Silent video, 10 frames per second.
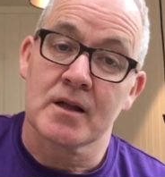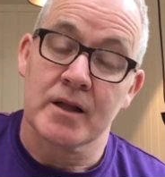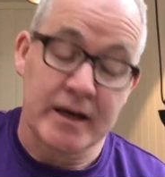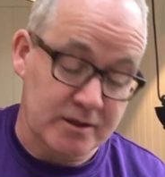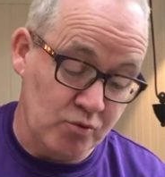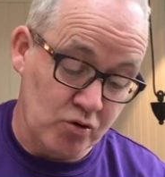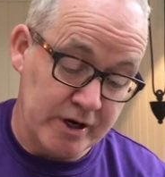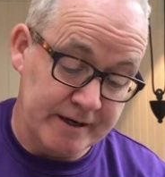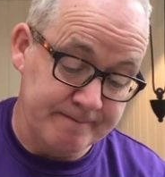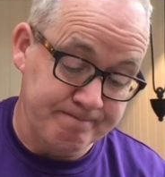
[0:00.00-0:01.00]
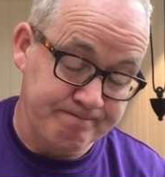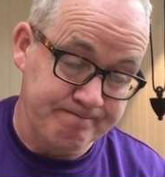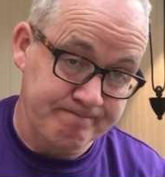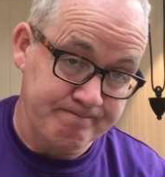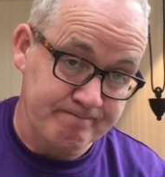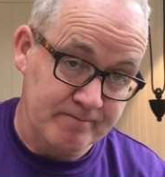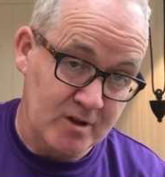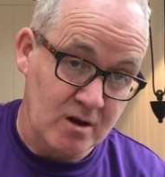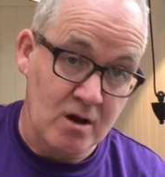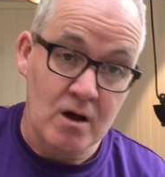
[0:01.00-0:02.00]
The next morning,
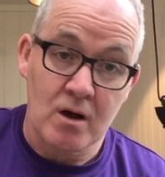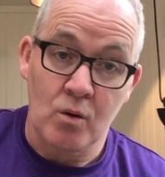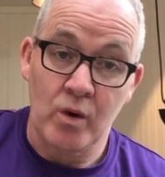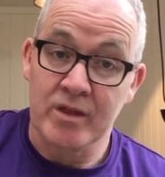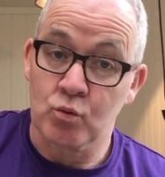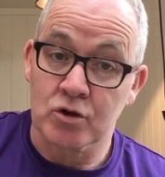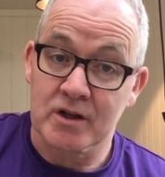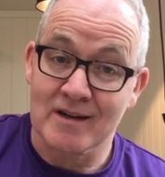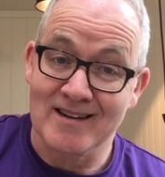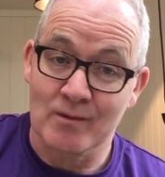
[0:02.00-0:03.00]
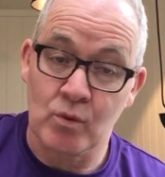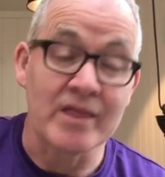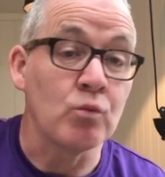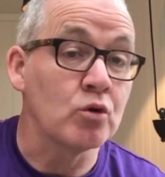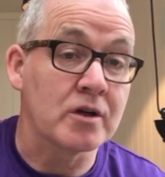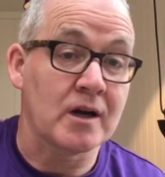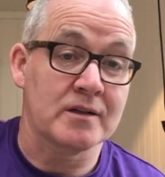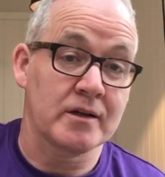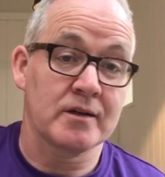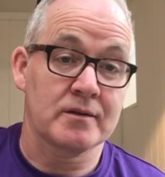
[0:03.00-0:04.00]
When the
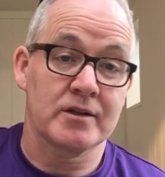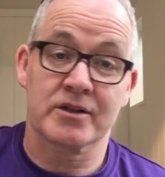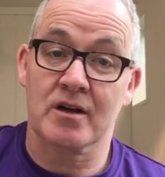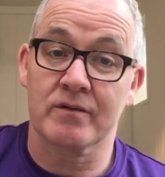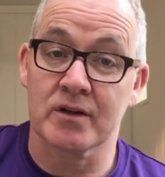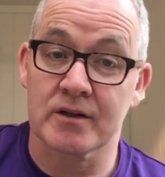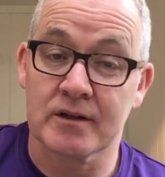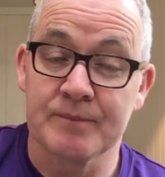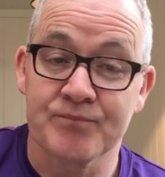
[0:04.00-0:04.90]
woodcutter discovered